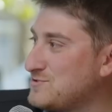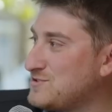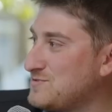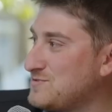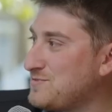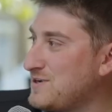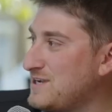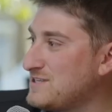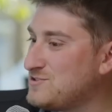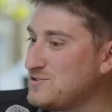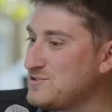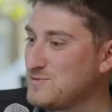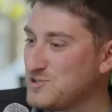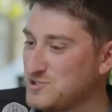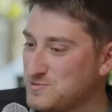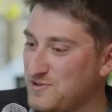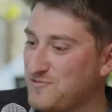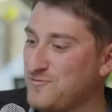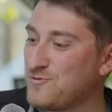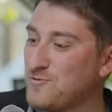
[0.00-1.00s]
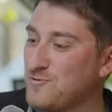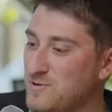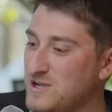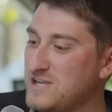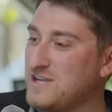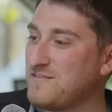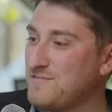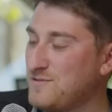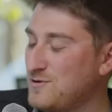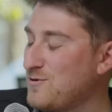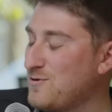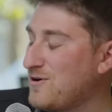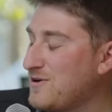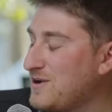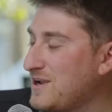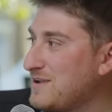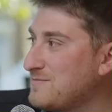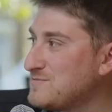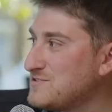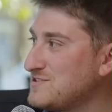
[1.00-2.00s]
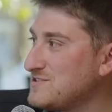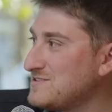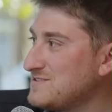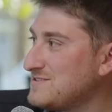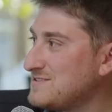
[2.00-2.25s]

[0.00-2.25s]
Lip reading: surprised you the most before we give you our names?